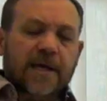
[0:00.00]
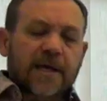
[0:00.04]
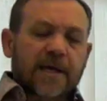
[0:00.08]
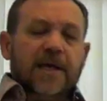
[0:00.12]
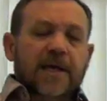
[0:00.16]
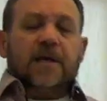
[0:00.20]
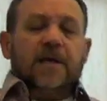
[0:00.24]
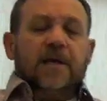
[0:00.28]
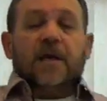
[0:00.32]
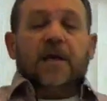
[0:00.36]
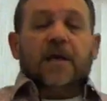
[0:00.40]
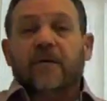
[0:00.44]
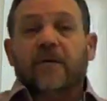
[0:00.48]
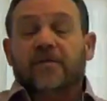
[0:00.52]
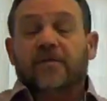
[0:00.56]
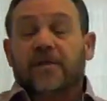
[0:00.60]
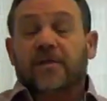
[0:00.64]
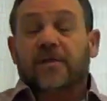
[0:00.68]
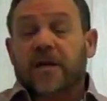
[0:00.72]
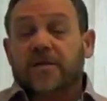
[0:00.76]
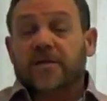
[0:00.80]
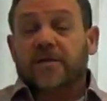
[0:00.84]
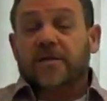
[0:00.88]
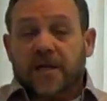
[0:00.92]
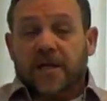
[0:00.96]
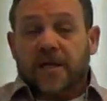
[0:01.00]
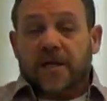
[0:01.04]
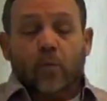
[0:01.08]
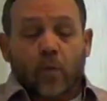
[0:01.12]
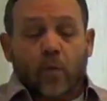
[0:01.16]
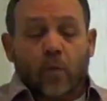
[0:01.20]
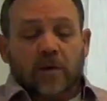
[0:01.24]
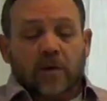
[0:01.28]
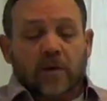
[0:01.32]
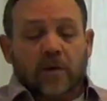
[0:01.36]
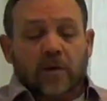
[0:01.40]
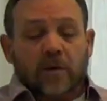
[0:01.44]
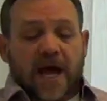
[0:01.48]
He loves us and He
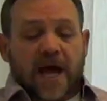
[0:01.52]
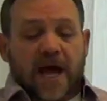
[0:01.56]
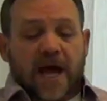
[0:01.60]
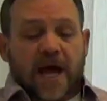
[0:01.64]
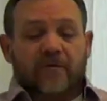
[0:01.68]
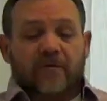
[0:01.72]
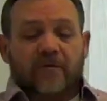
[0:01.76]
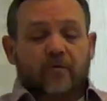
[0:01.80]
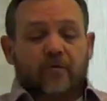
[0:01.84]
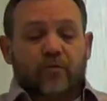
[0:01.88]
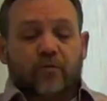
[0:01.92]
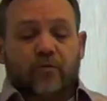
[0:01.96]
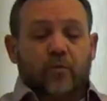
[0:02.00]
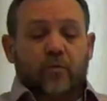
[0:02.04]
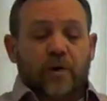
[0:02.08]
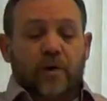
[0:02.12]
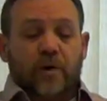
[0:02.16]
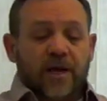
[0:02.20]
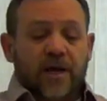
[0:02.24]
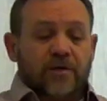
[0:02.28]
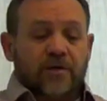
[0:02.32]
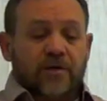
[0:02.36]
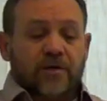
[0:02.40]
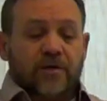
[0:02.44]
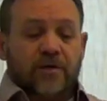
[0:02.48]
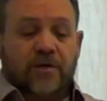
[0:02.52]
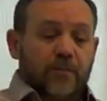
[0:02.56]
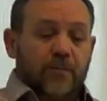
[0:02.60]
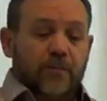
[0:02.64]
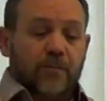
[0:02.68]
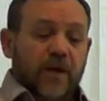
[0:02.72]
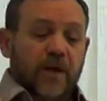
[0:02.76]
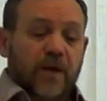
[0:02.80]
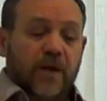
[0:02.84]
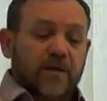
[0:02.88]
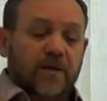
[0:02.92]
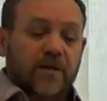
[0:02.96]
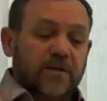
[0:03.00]
wants to have a real relationship
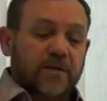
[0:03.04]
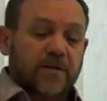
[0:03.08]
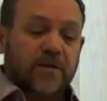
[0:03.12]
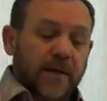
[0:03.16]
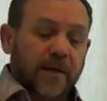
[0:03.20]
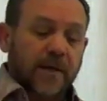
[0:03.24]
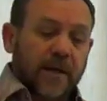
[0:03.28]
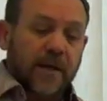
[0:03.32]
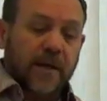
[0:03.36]
with us,